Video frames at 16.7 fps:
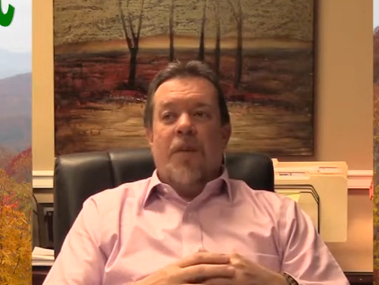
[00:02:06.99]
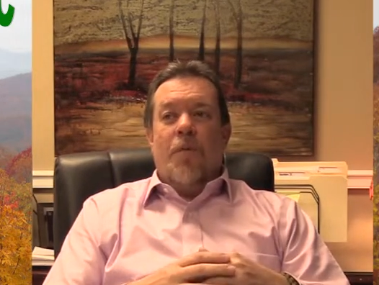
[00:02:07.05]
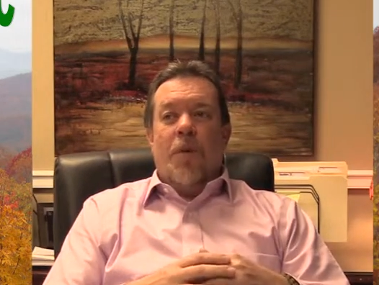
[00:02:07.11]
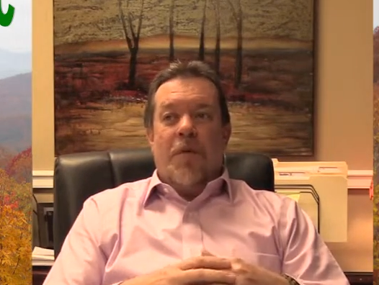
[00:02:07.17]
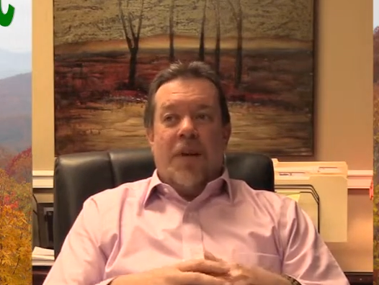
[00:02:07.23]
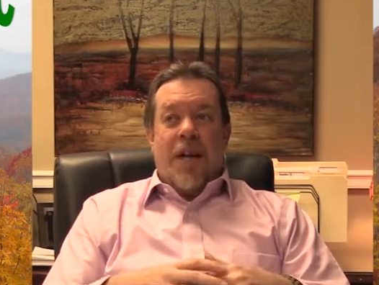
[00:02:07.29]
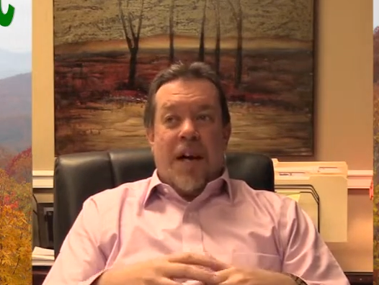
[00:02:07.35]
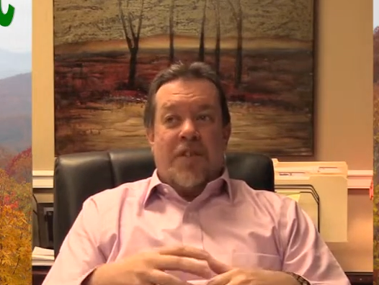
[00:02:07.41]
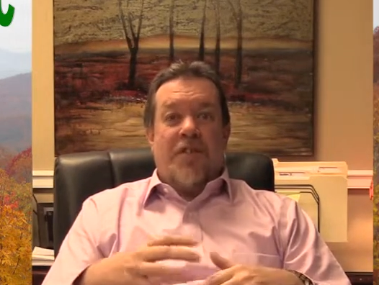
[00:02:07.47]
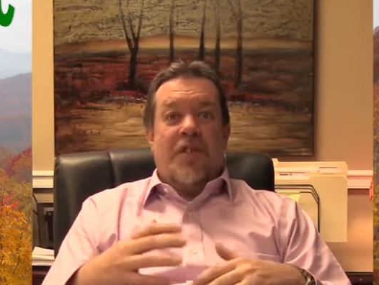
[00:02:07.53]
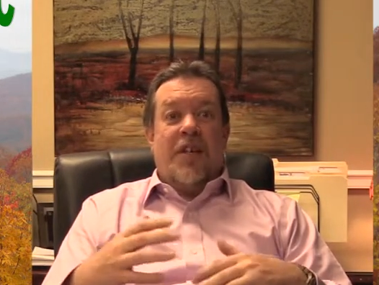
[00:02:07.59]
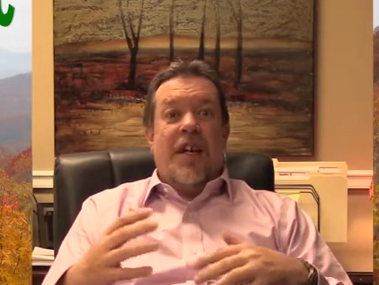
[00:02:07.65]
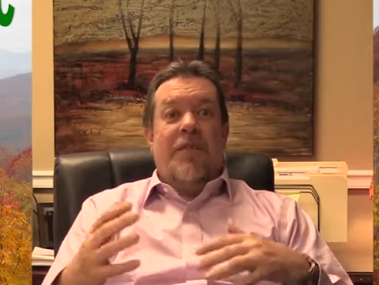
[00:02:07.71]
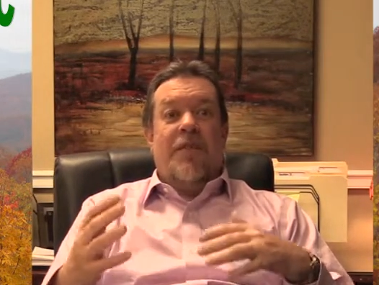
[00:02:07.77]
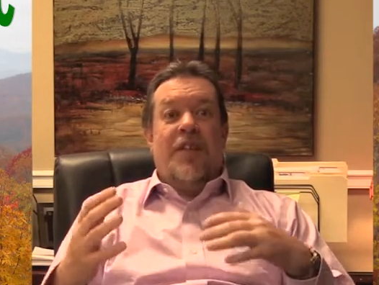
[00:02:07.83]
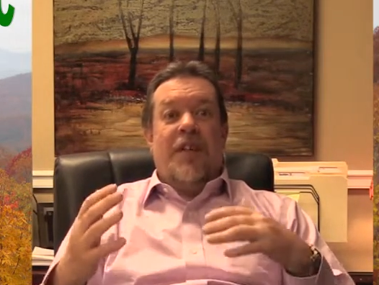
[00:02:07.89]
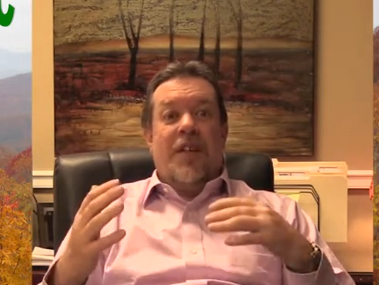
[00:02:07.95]
we would actually
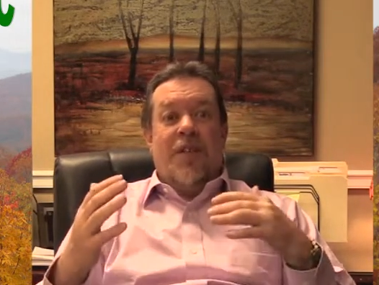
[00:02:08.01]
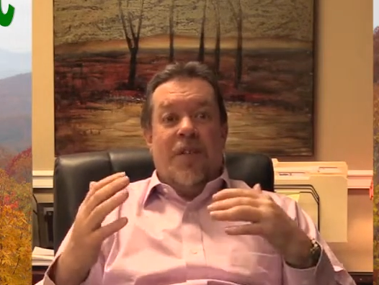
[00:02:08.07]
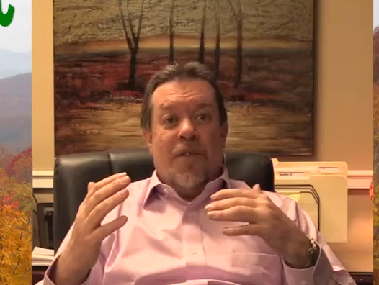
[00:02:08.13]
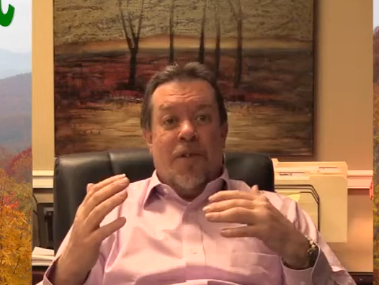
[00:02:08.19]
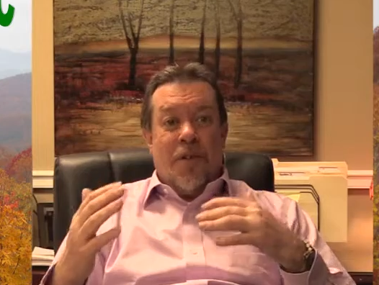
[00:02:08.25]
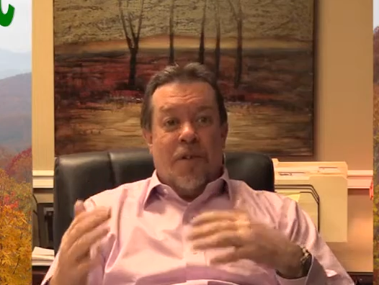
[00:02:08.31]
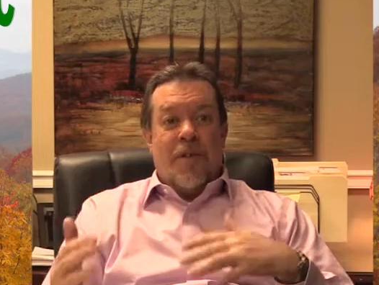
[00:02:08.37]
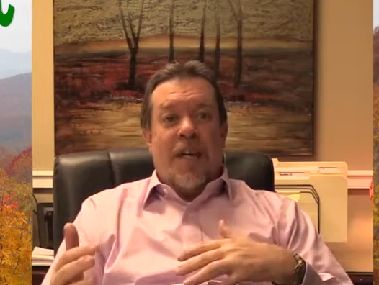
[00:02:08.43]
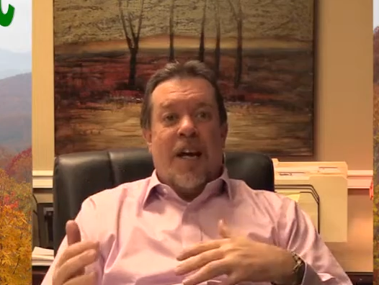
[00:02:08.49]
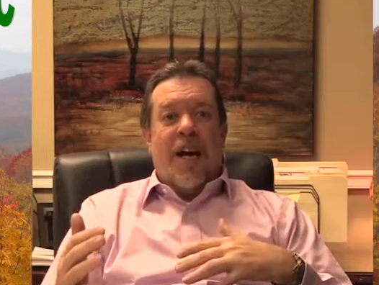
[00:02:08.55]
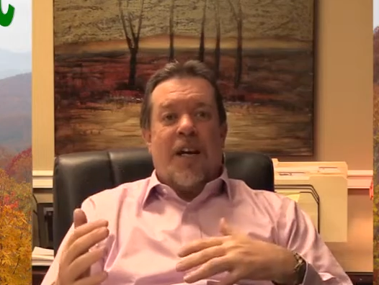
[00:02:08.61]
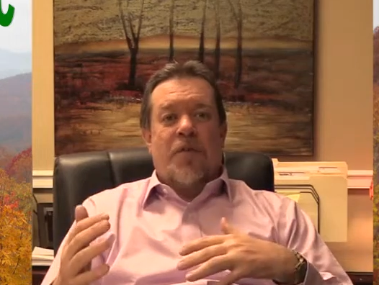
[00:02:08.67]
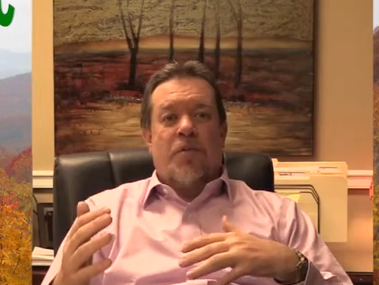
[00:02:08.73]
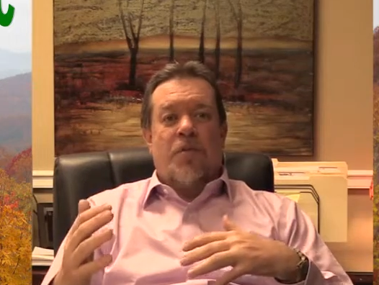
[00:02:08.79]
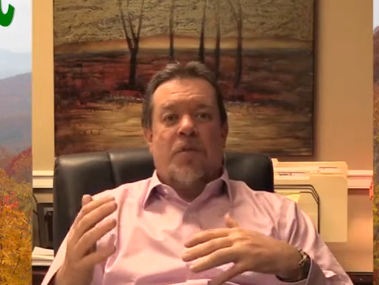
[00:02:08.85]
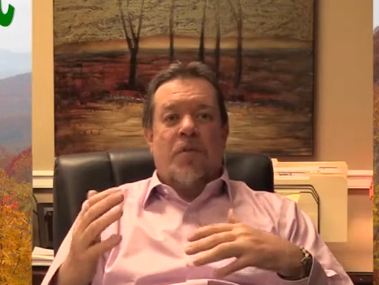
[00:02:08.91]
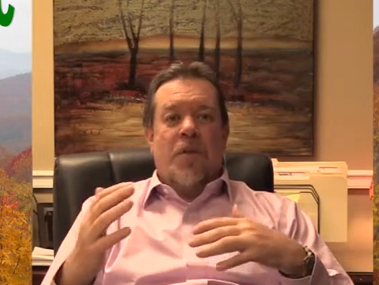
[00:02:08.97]
have to get their
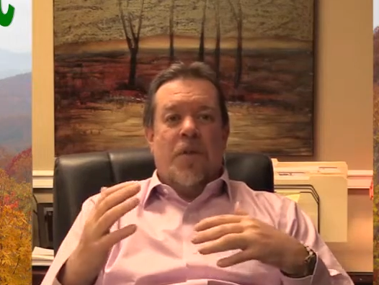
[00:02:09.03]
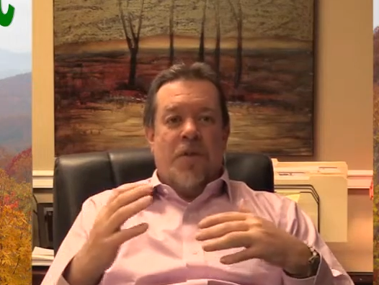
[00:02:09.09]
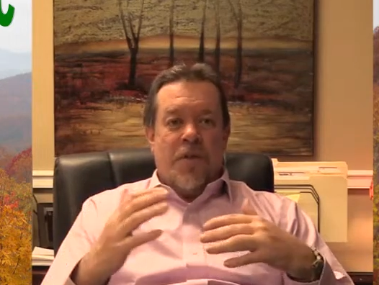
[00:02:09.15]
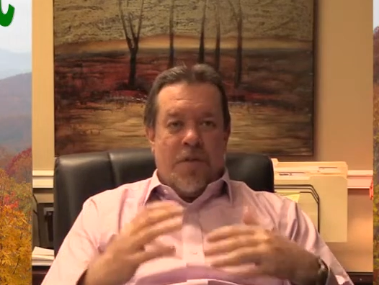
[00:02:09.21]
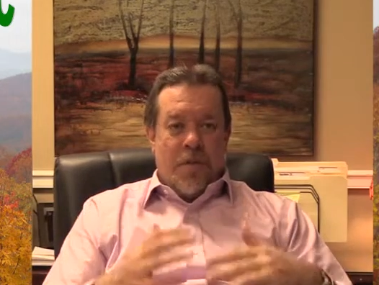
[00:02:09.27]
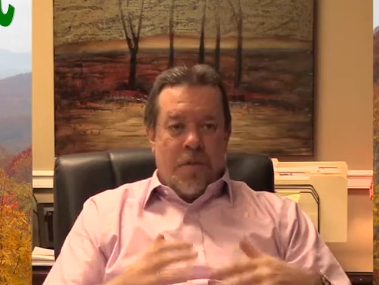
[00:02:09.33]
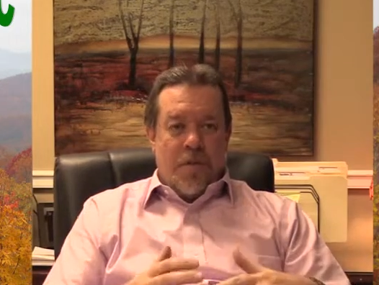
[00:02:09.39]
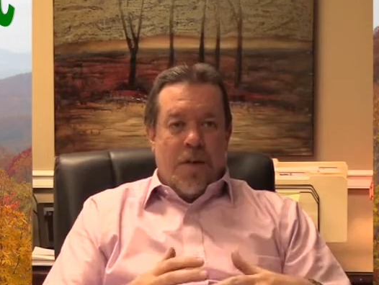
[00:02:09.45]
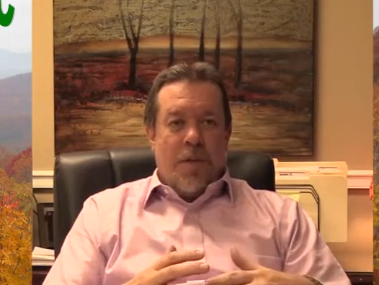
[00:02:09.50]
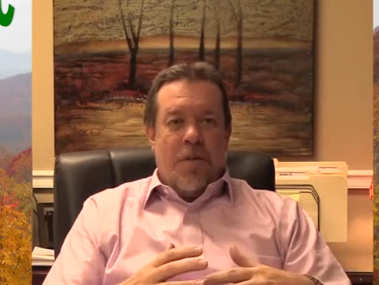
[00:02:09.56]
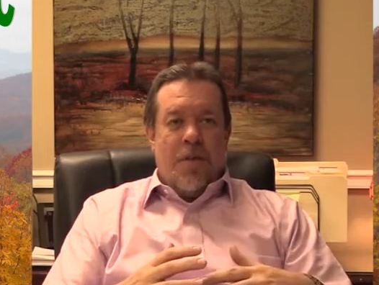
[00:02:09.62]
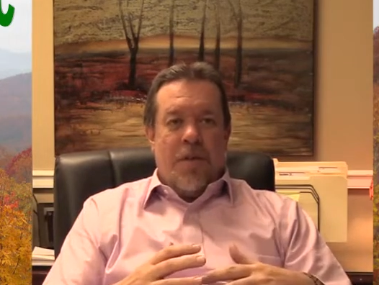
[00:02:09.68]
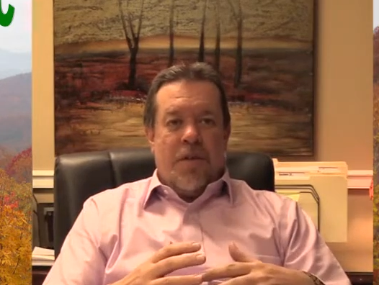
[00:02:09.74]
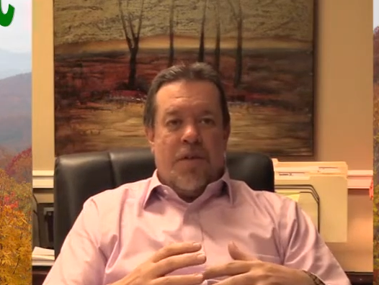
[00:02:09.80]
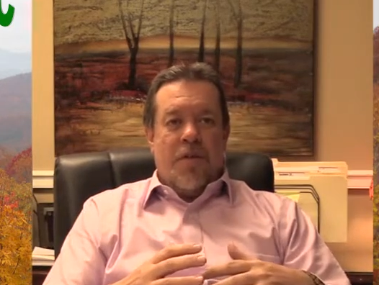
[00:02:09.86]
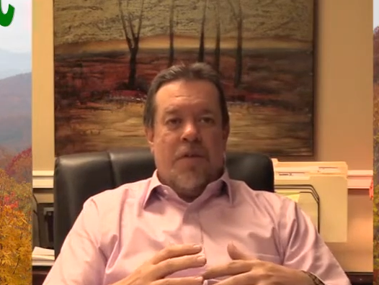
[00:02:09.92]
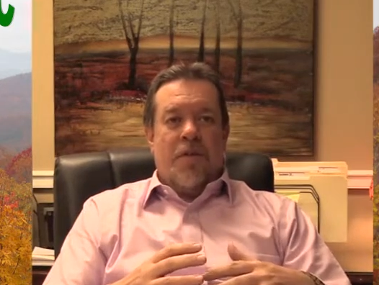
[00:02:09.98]
tax returns and their
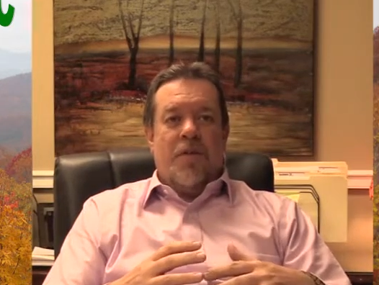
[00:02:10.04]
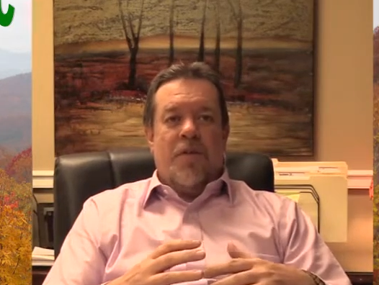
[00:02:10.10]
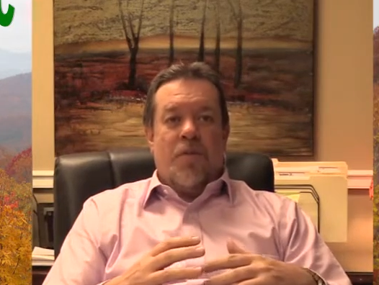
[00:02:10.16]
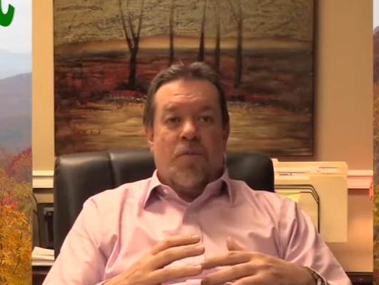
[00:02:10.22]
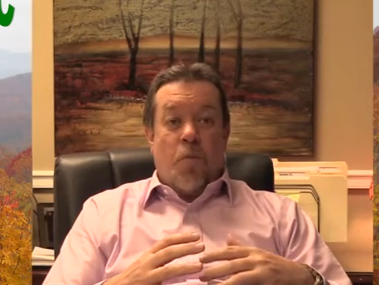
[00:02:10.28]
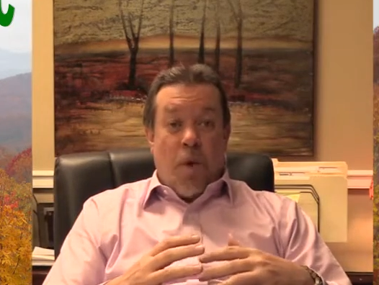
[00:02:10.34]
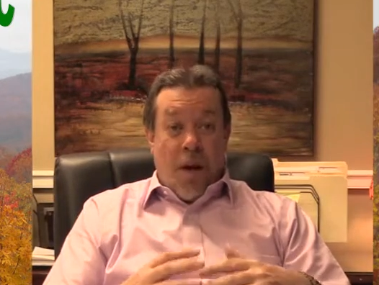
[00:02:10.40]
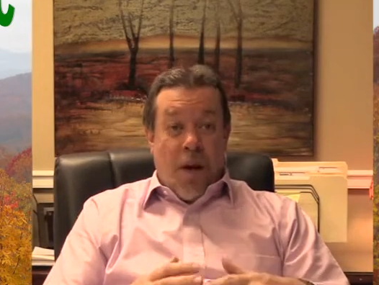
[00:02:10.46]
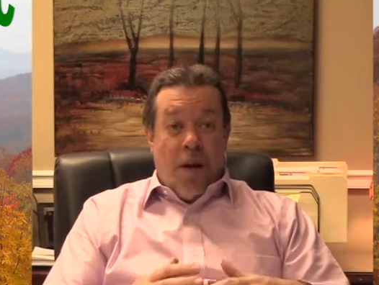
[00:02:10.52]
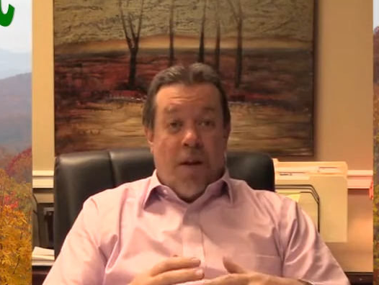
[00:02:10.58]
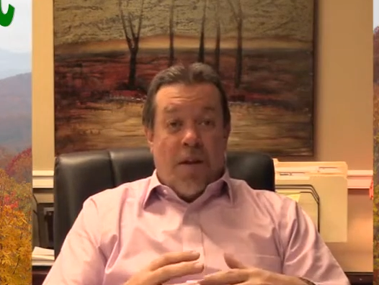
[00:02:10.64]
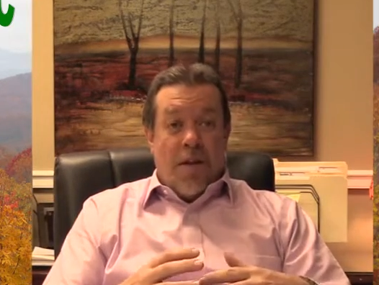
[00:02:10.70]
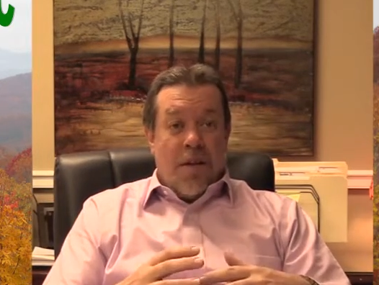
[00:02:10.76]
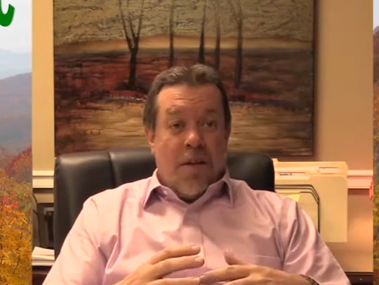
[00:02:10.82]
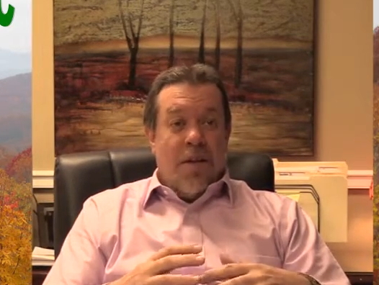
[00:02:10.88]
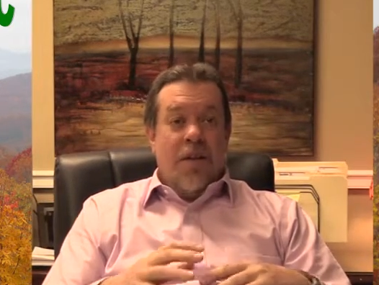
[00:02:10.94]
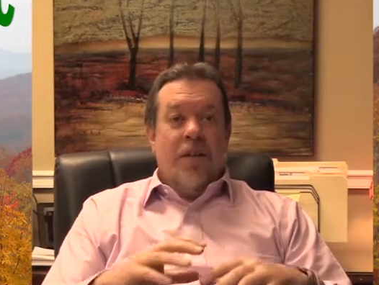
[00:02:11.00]
W-2s as well.